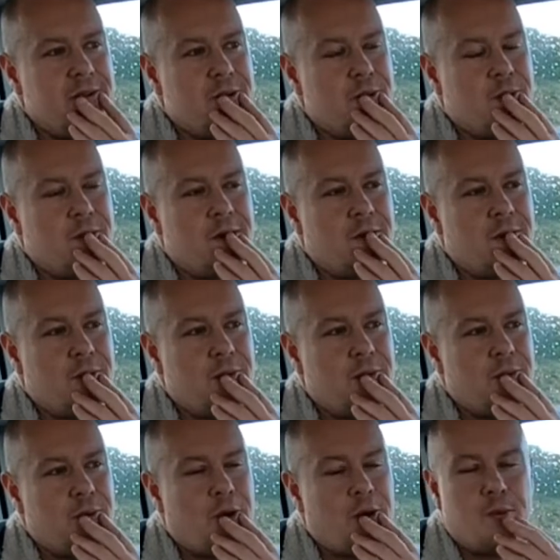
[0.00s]

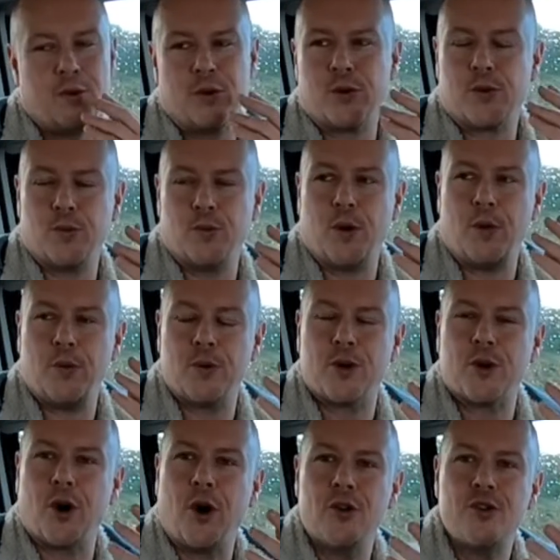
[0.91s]

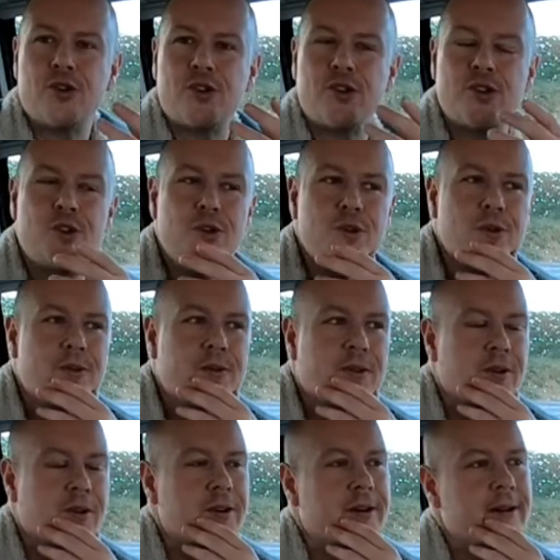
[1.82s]
what would
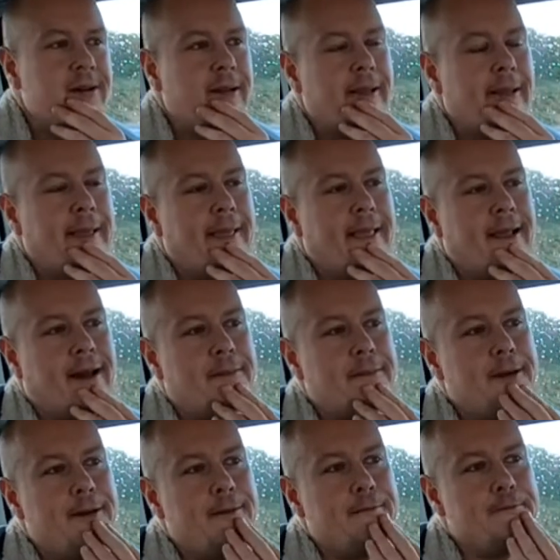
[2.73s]
constitute for it.
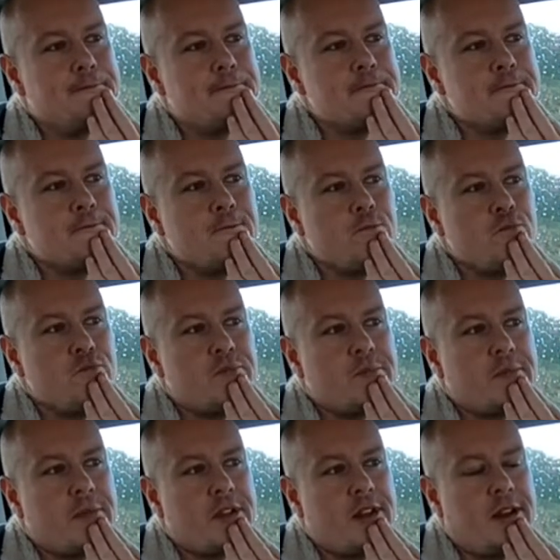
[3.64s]
I mean,
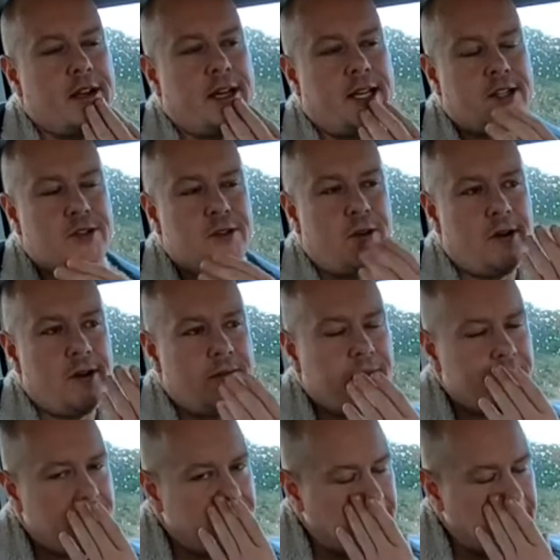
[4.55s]
and I
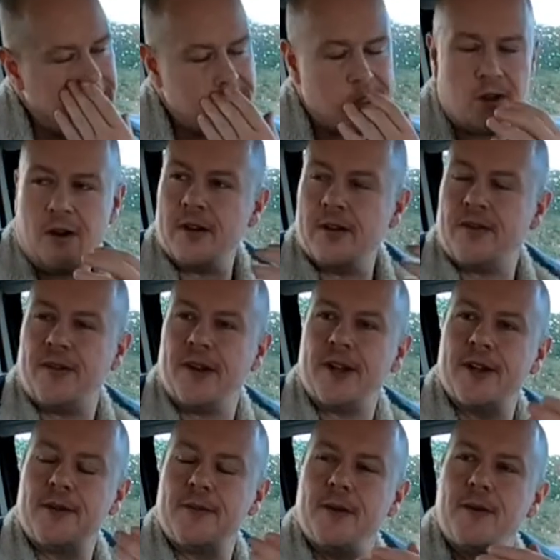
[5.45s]
started
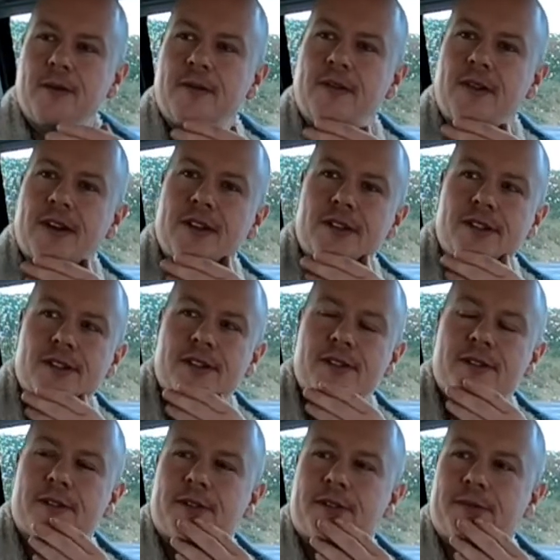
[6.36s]
thinking about
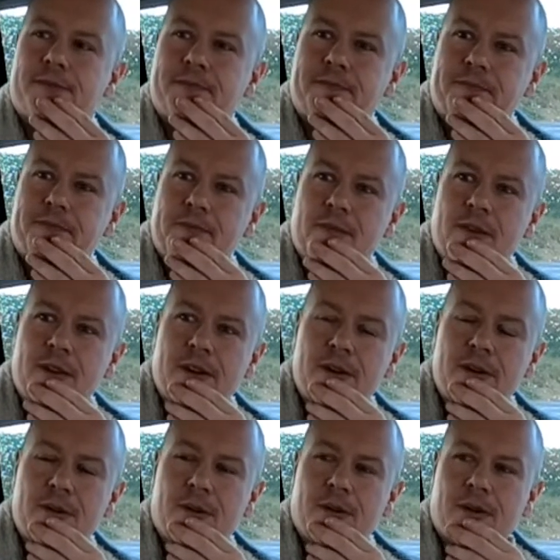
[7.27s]
things, and
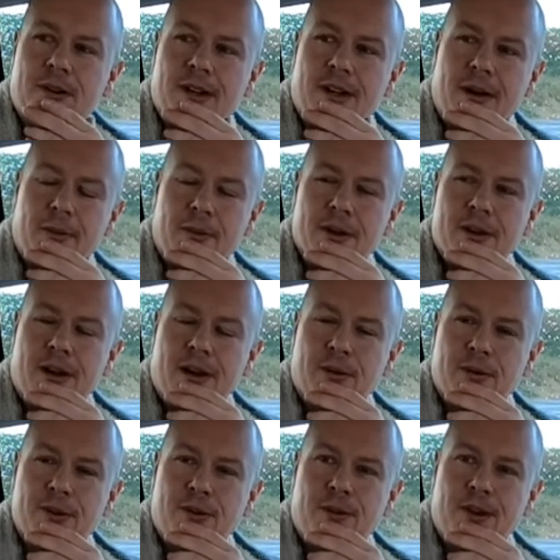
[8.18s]

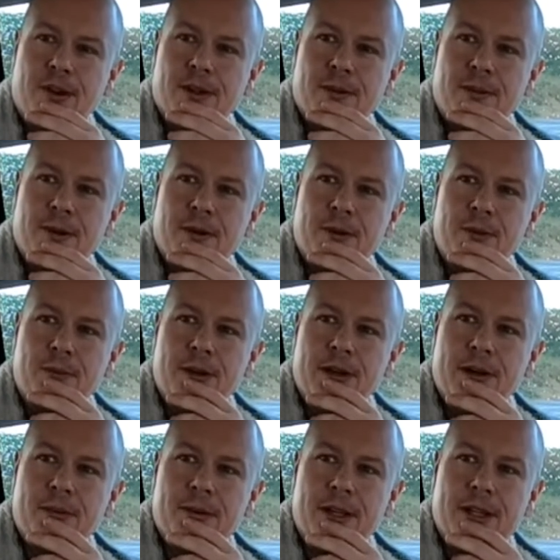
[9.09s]
I was thinking
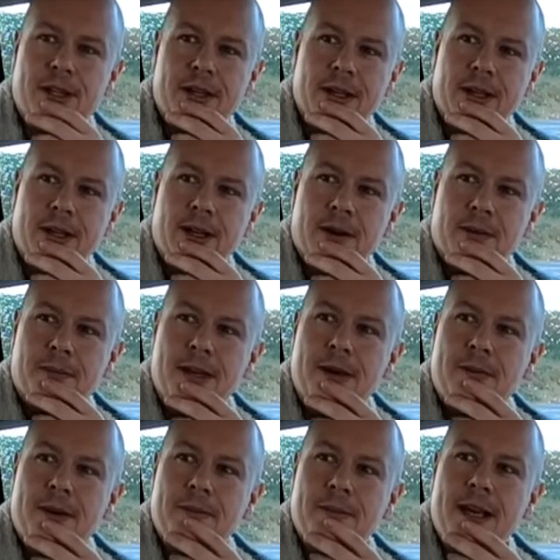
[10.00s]
about maybe
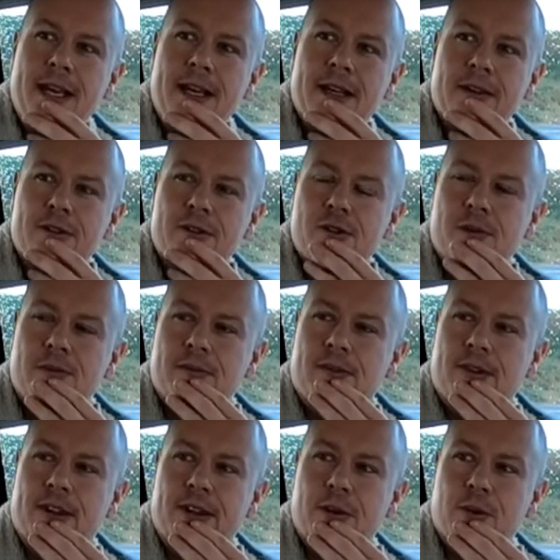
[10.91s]
making
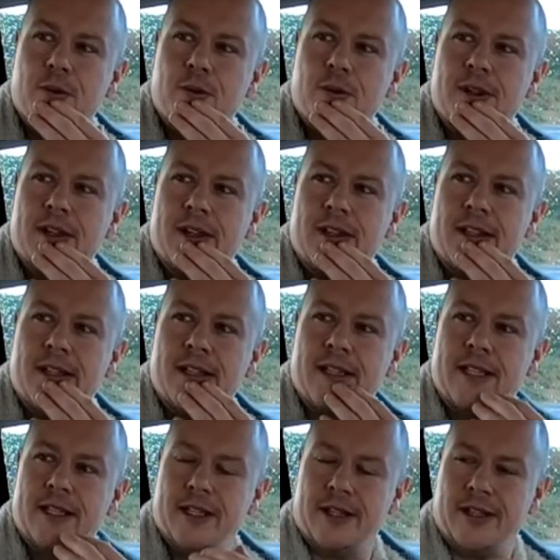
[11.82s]
something
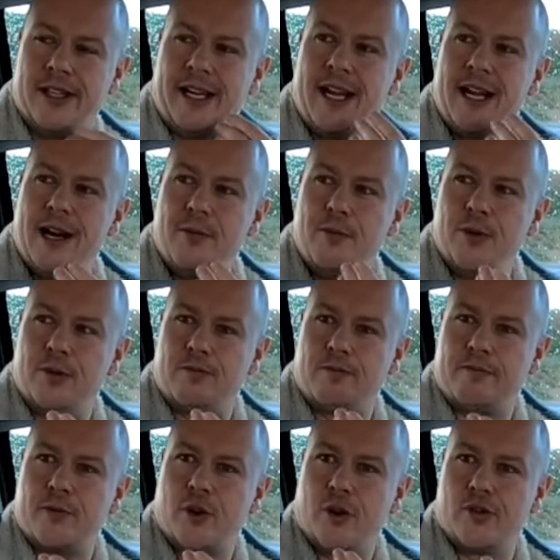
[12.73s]
that I
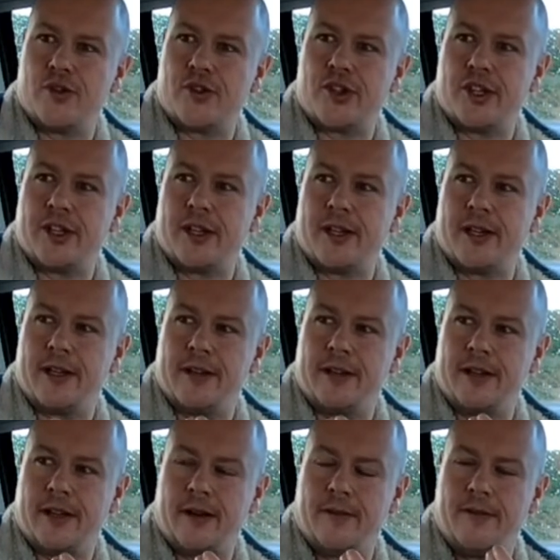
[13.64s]
would consider,
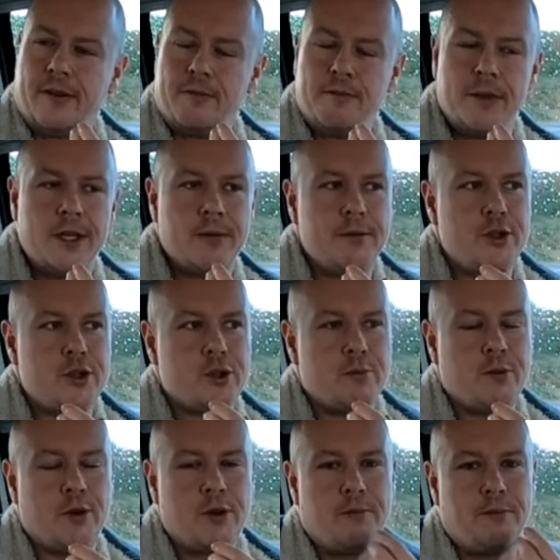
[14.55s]
and I think maybe
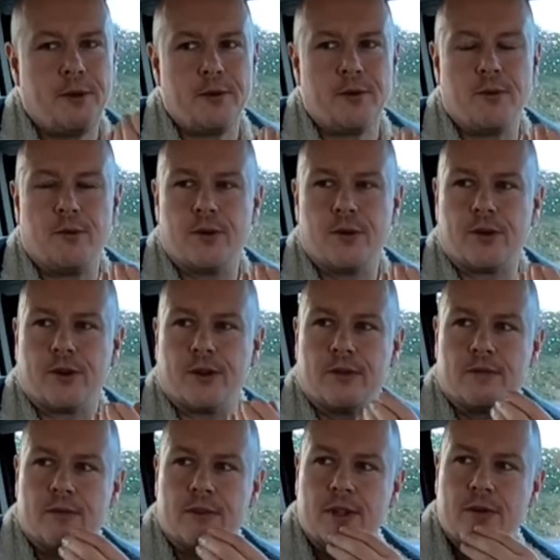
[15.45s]
some other people would
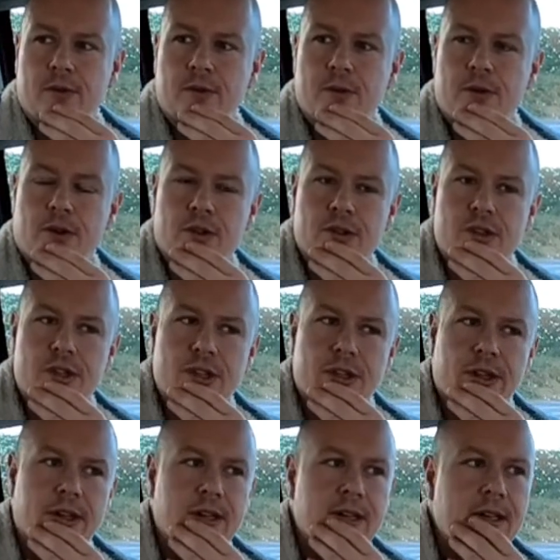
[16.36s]

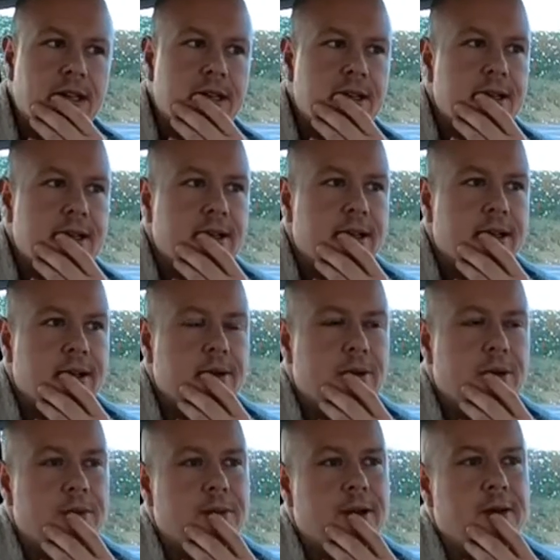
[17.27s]
consider,
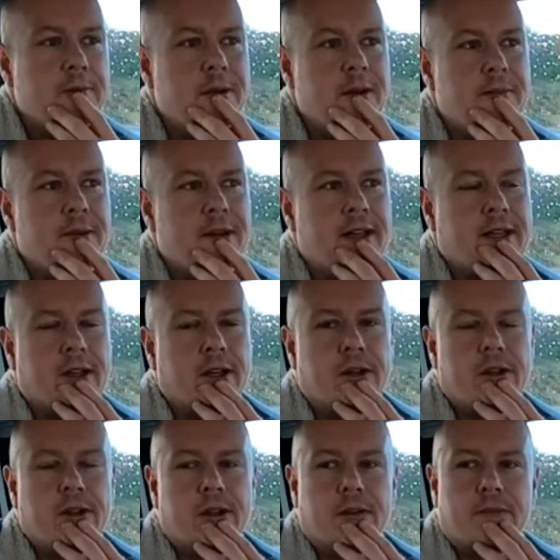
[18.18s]
maybe
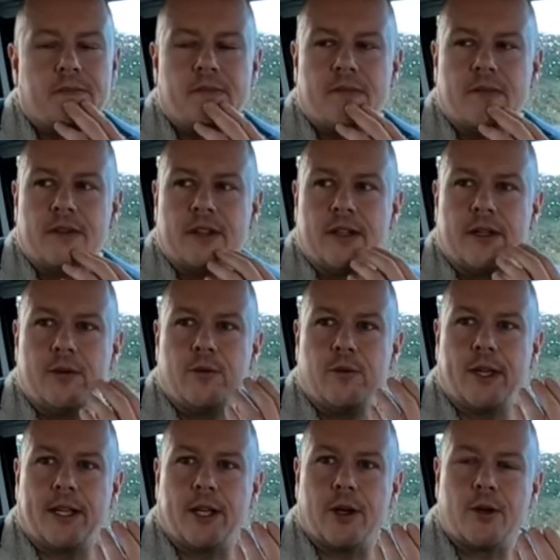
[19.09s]
like a
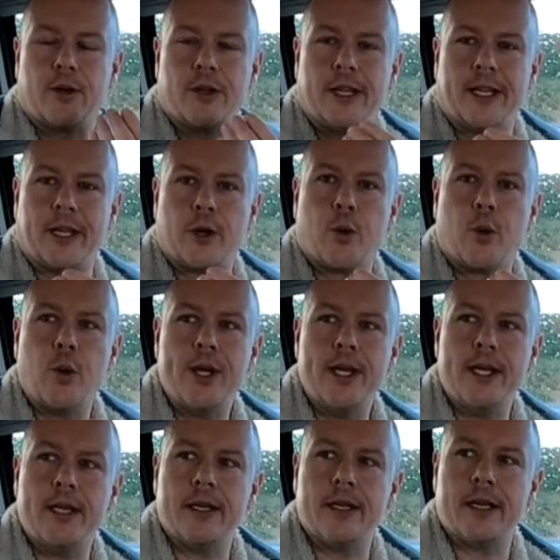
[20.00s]

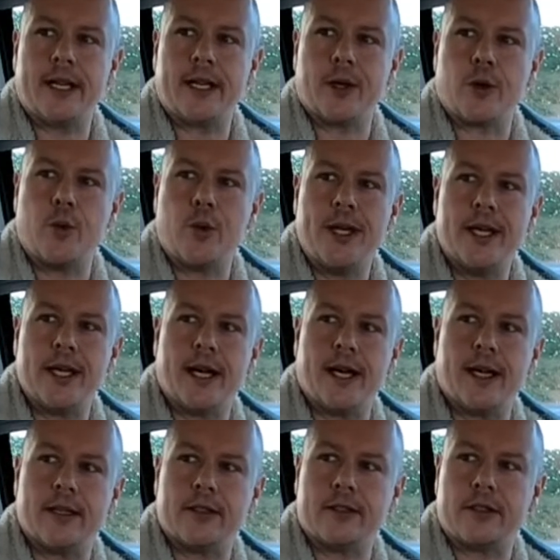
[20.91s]

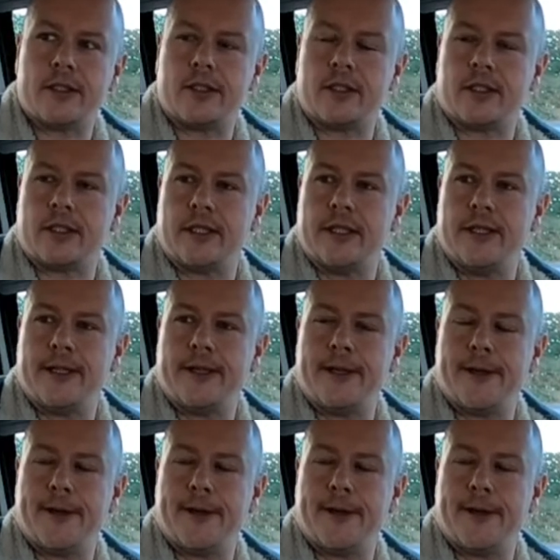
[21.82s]
Queen Anne's